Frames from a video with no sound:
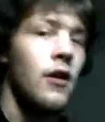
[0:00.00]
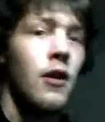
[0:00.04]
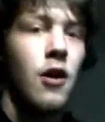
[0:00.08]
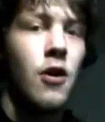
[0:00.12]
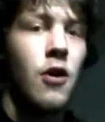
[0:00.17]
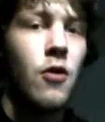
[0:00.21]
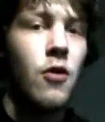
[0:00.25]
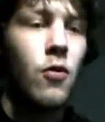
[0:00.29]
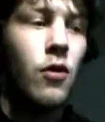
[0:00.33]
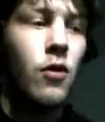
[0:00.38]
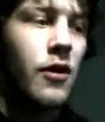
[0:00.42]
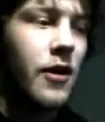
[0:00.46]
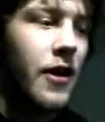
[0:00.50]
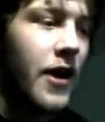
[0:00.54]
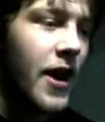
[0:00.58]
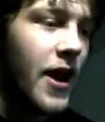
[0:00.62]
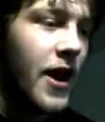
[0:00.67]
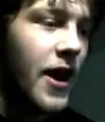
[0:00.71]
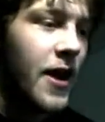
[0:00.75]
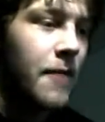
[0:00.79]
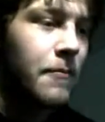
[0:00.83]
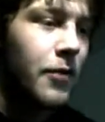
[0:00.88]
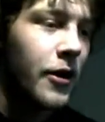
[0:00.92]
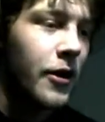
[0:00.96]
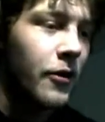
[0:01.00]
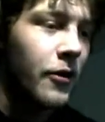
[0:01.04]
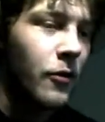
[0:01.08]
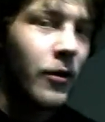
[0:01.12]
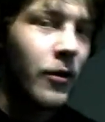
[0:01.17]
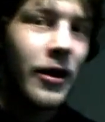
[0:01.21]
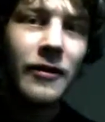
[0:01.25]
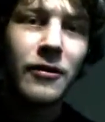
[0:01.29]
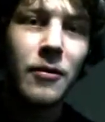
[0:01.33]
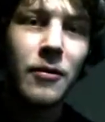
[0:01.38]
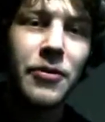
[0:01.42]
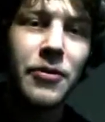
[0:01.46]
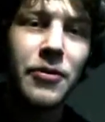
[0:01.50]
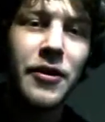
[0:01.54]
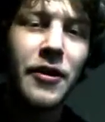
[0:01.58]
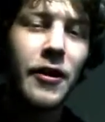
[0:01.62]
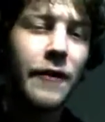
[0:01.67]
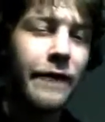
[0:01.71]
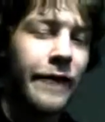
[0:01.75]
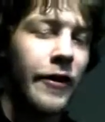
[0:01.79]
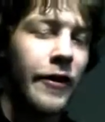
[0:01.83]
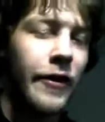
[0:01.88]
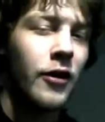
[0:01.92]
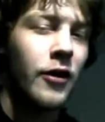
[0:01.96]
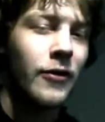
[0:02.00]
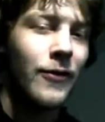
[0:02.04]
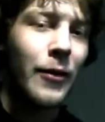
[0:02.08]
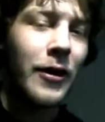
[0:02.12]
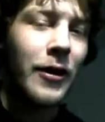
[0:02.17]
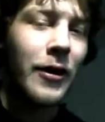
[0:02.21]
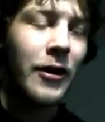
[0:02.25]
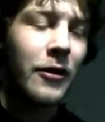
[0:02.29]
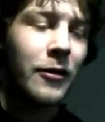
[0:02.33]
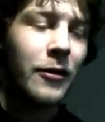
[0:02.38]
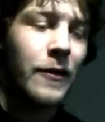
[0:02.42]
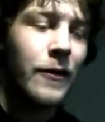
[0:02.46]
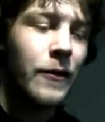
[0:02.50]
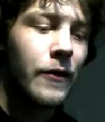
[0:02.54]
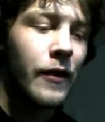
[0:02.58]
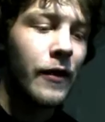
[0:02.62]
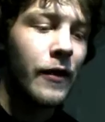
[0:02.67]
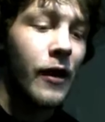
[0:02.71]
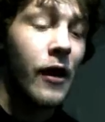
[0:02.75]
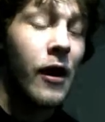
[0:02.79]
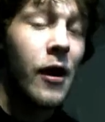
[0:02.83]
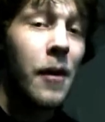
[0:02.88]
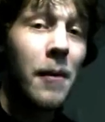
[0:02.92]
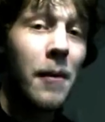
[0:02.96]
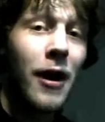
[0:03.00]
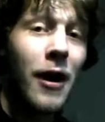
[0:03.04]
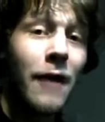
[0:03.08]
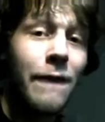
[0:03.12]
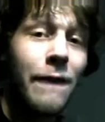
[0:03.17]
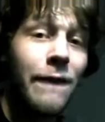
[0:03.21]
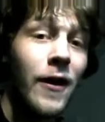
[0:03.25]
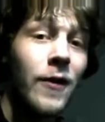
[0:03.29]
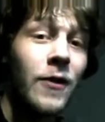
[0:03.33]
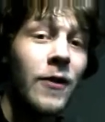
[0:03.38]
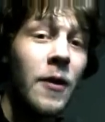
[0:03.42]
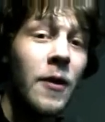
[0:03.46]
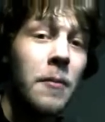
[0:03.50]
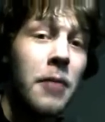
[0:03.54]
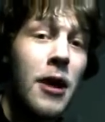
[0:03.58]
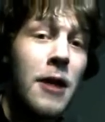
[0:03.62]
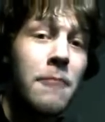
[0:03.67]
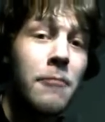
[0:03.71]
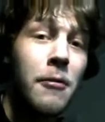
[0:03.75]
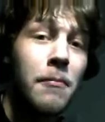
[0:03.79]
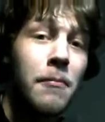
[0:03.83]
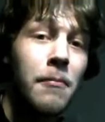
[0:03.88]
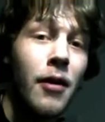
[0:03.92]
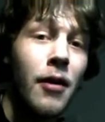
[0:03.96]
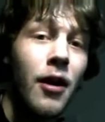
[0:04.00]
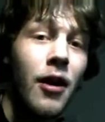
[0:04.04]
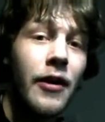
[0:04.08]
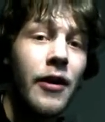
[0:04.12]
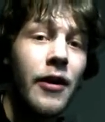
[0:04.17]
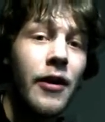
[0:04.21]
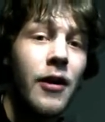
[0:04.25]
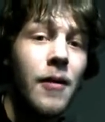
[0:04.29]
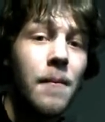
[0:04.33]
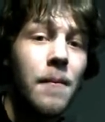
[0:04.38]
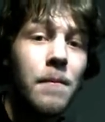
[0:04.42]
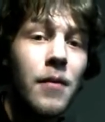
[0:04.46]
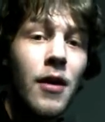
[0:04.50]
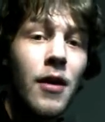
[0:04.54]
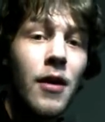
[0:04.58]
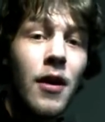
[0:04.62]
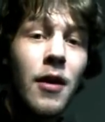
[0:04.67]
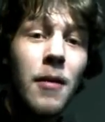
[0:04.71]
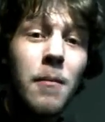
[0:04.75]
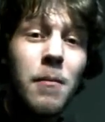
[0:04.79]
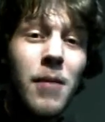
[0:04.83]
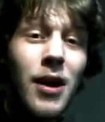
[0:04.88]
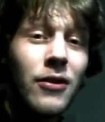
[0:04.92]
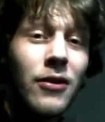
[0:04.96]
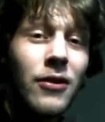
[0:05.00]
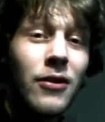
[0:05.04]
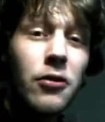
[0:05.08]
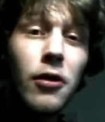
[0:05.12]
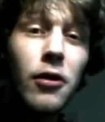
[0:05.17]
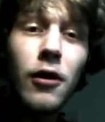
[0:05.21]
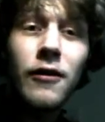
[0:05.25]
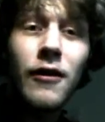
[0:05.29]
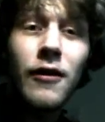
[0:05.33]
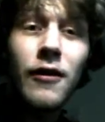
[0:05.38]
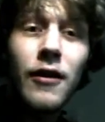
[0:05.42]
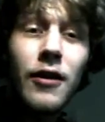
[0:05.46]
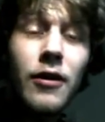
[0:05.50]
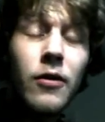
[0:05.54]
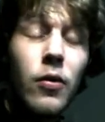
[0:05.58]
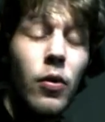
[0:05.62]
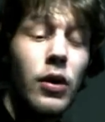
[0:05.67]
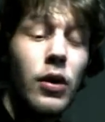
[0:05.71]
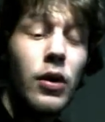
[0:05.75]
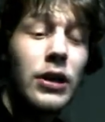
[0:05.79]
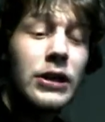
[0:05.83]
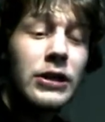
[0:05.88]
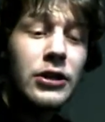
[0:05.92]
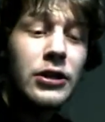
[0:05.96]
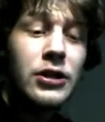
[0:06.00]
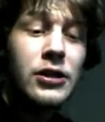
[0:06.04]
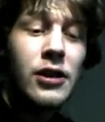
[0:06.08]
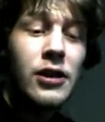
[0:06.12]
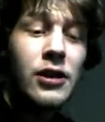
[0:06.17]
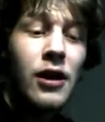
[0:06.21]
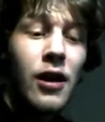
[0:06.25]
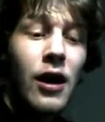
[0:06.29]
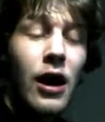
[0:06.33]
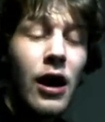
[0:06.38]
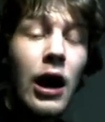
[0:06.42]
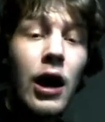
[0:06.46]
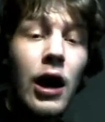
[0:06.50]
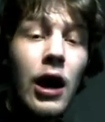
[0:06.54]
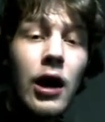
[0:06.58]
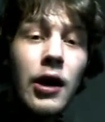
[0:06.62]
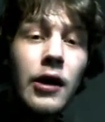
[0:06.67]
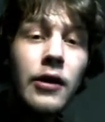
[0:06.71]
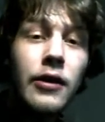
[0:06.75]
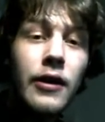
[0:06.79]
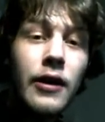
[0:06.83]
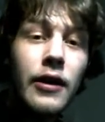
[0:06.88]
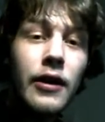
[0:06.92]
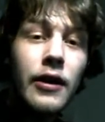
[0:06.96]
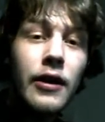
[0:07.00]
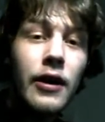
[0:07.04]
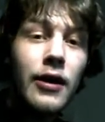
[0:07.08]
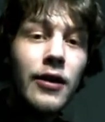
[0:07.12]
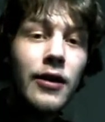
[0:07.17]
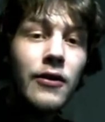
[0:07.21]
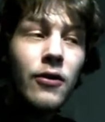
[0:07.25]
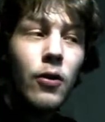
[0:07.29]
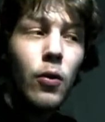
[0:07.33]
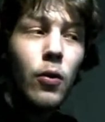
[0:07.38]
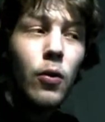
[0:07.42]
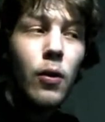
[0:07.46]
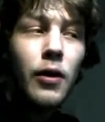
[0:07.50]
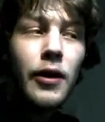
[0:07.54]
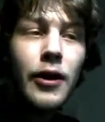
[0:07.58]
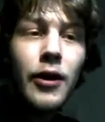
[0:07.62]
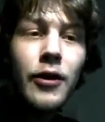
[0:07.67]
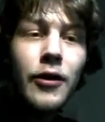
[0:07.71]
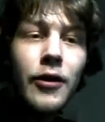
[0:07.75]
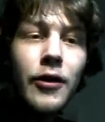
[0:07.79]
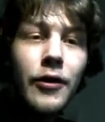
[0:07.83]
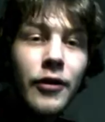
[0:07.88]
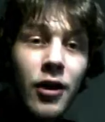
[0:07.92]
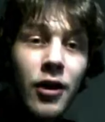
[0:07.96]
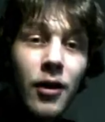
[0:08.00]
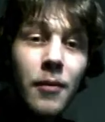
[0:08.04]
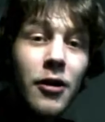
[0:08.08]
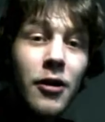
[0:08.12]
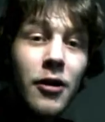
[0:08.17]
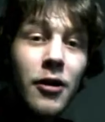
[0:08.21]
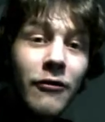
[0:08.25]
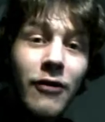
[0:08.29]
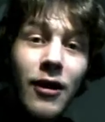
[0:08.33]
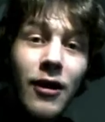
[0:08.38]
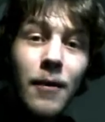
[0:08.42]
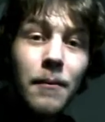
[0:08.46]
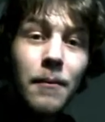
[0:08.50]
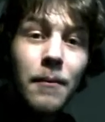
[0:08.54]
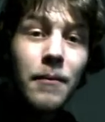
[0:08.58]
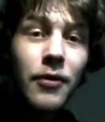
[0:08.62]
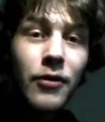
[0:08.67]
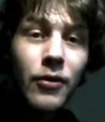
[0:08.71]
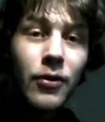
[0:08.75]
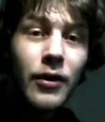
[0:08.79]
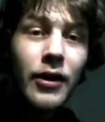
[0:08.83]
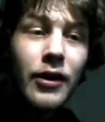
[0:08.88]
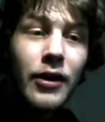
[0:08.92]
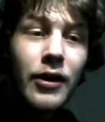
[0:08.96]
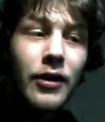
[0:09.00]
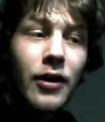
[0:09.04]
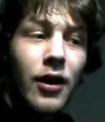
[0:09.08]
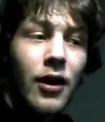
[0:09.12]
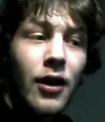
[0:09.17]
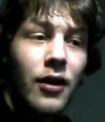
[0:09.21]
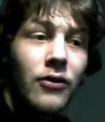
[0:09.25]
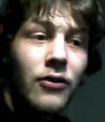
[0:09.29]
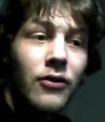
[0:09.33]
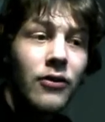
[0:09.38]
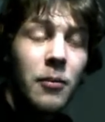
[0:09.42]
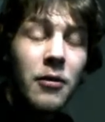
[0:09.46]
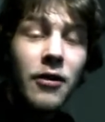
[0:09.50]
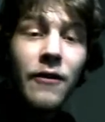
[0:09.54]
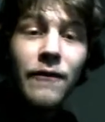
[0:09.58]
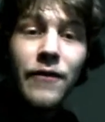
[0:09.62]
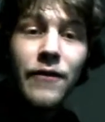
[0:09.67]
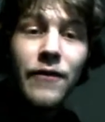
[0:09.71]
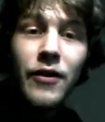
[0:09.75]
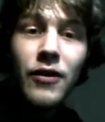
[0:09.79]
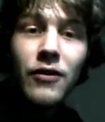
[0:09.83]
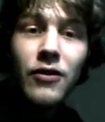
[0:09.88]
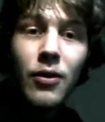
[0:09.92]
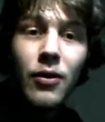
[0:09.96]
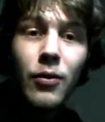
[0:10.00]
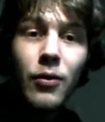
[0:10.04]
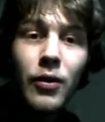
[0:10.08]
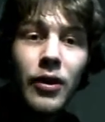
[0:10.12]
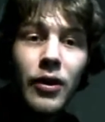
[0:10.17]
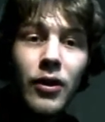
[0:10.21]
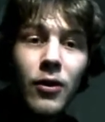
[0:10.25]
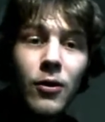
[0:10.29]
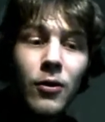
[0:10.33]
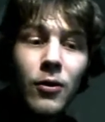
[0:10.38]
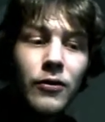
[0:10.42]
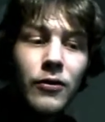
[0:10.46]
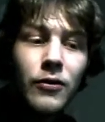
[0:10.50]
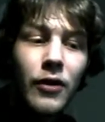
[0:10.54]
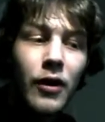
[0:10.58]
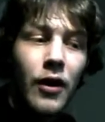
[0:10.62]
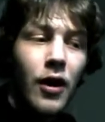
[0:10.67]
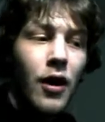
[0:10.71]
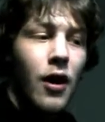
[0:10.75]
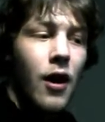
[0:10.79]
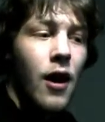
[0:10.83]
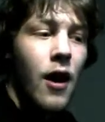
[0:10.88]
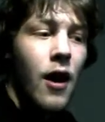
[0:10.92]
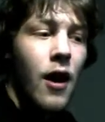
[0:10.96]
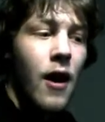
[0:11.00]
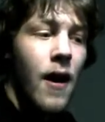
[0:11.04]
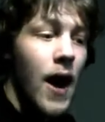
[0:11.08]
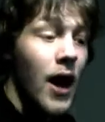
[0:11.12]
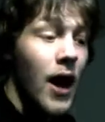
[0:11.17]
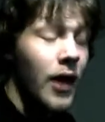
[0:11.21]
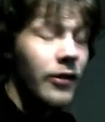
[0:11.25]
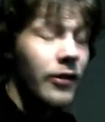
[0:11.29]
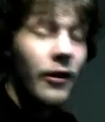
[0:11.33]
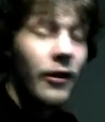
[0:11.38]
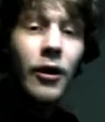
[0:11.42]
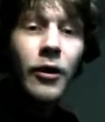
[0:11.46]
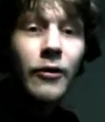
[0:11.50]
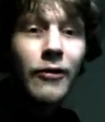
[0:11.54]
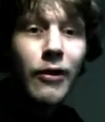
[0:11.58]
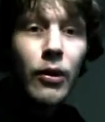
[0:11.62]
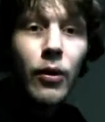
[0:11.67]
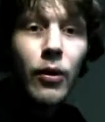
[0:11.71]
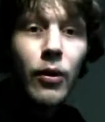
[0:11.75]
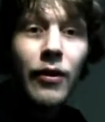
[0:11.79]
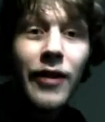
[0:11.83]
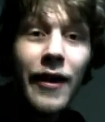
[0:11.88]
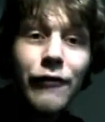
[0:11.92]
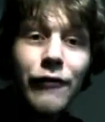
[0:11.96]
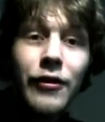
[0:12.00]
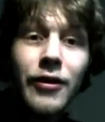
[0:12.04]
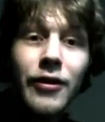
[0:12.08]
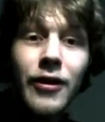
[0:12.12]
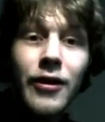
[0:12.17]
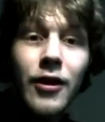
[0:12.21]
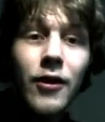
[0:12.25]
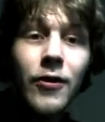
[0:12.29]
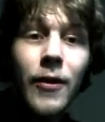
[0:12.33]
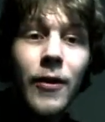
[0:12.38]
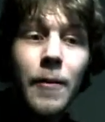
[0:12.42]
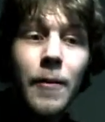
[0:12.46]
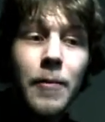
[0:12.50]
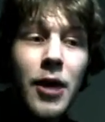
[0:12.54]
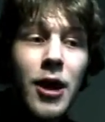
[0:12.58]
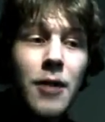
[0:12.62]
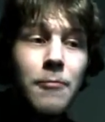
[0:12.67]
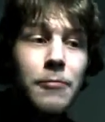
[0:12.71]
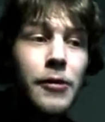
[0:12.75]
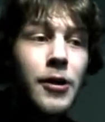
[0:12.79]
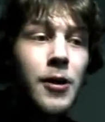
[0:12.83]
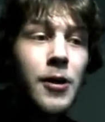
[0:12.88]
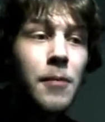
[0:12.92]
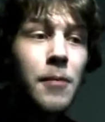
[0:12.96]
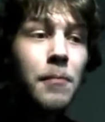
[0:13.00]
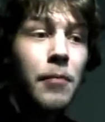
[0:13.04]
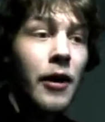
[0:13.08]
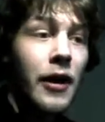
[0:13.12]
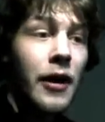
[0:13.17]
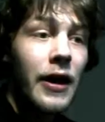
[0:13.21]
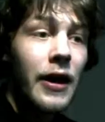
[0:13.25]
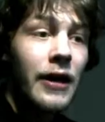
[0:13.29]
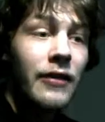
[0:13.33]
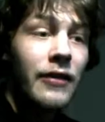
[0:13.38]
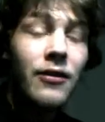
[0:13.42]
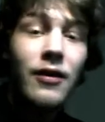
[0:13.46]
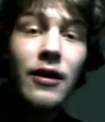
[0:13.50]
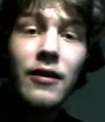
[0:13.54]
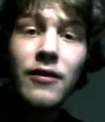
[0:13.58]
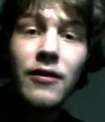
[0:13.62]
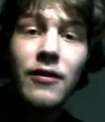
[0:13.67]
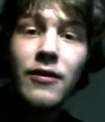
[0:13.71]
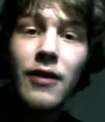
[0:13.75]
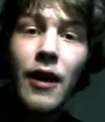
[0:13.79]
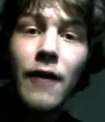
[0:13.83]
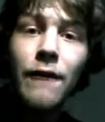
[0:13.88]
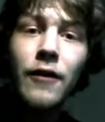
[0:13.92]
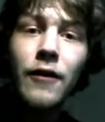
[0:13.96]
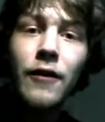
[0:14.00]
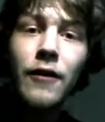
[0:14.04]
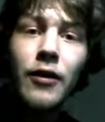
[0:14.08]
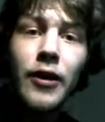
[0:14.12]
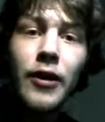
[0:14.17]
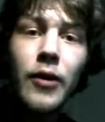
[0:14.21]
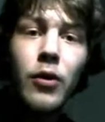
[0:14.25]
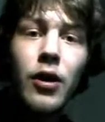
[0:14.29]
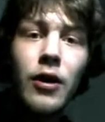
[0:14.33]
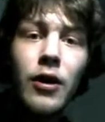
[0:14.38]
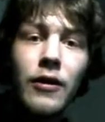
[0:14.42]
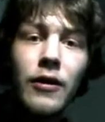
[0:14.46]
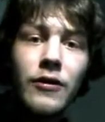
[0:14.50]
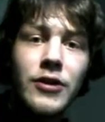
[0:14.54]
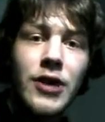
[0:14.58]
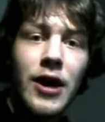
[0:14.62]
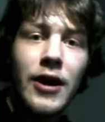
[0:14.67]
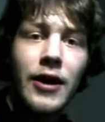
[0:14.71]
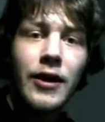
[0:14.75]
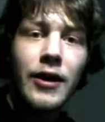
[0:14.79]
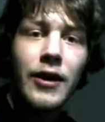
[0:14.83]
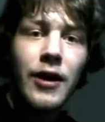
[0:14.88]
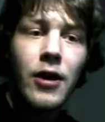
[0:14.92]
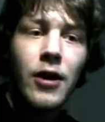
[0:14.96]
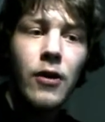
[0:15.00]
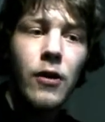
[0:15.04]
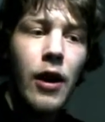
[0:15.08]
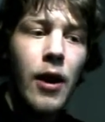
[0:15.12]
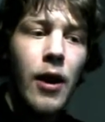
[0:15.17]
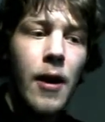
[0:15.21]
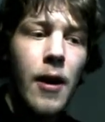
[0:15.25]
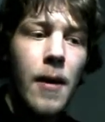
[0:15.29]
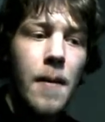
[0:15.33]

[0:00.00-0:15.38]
Oh, hey, by the way, something I forgot to include. I found a paper by Manzotti, which I think is quite a good common ground between some of the views that we hold. I don't agree with everything on the paper, but it's definitely worth checking out.